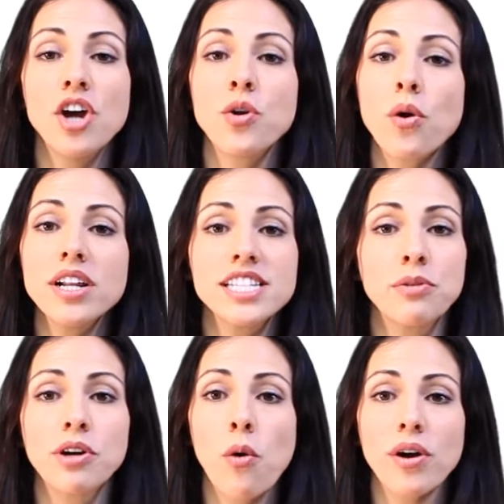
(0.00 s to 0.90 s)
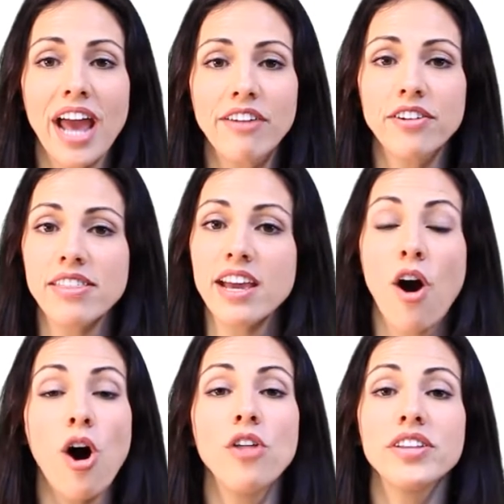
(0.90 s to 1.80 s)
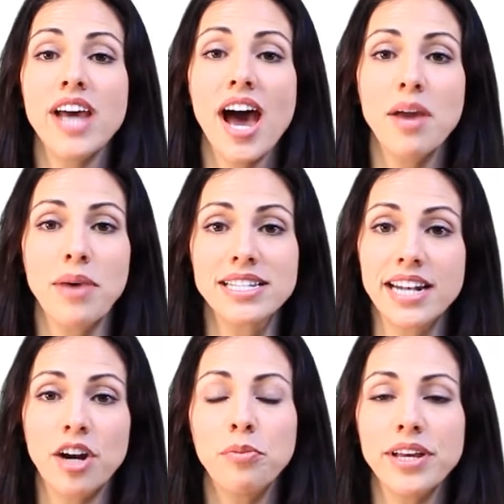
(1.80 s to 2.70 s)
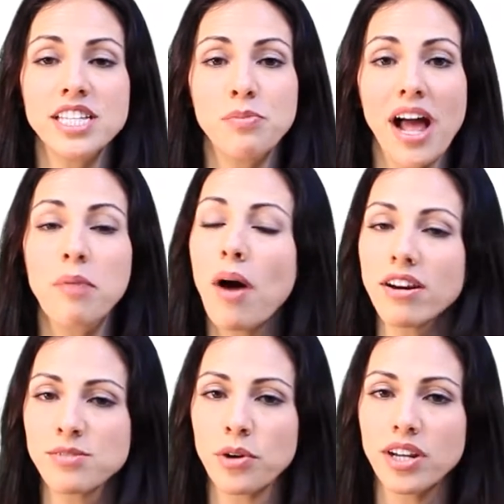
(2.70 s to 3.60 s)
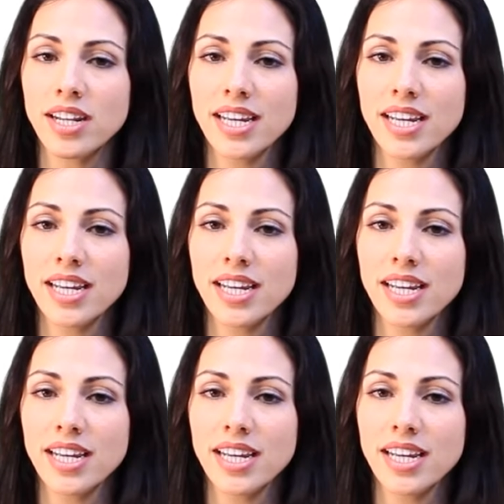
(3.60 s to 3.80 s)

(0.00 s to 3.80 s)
nor does it record everything all the time as an airplane's black box would.